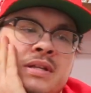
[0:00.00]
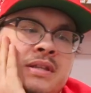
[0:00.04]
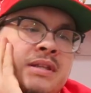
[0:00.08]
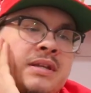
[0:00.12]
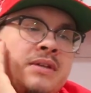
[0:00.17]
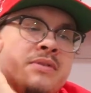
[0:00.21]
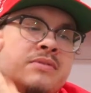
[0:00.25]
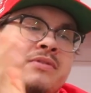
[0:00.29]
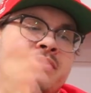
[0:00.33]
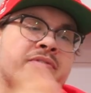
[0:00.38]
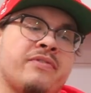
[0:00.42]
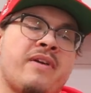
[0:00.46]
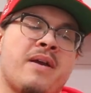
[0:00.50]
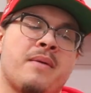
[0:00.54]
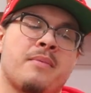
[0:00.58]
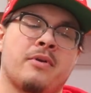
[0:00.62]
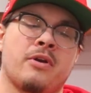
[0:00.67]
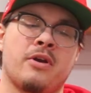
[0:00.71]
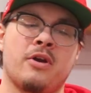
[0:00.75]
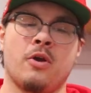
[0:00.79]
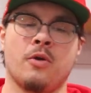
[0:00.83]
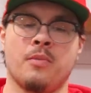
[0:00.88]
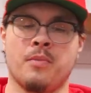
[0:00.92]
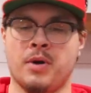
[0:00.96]
I think it was
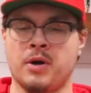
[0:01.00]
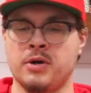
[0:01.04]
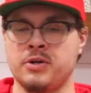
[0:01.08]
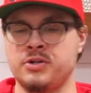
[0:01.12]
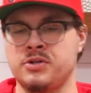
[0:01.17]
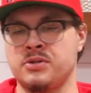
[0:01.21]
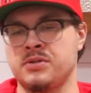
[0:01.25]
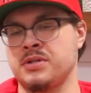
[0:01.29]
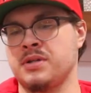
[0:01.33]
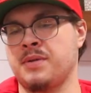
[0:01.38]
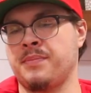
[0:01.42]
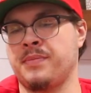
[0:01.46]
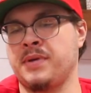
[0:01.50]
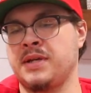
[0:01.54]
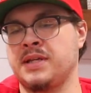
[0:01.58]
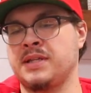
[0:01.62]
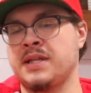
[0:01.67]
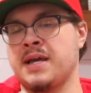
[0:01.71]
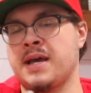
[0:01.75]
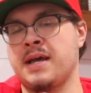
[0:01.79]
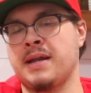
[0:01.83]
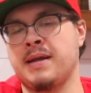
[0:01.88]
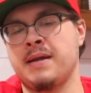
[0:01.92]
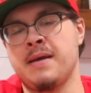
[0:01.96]
February or March or something like
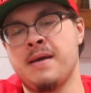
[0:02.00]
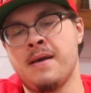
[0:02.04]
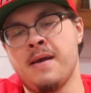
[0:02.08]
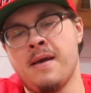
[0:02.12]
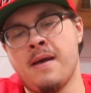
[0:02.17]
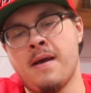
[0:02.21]
that.